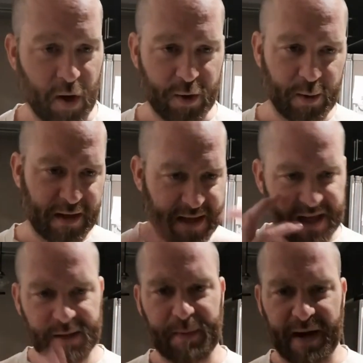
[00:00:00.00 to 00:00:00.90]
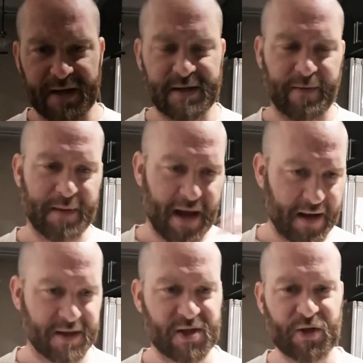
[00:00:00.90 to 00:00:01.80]
no, you get that spice from the
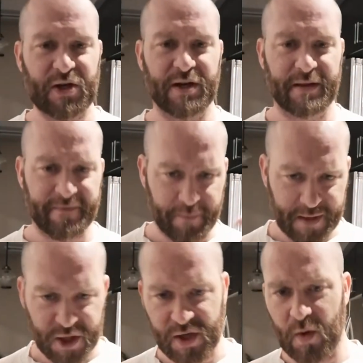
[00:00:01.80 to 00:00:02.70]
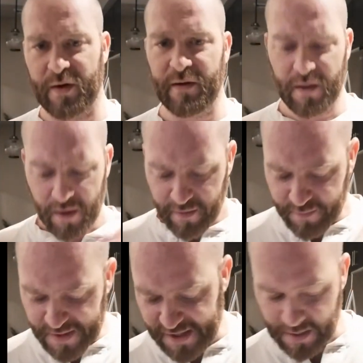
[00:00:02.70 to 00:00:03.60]
Angostura, from the cinchona,
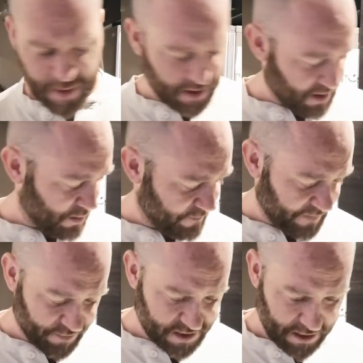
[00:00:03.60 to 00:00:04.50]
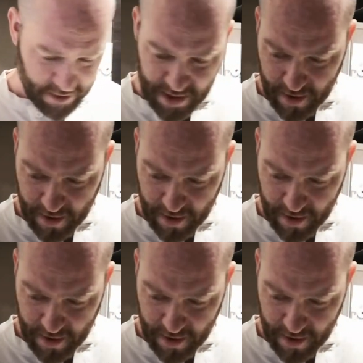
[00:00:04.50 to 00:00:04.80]
from the cinnamon, and the other flavors that are in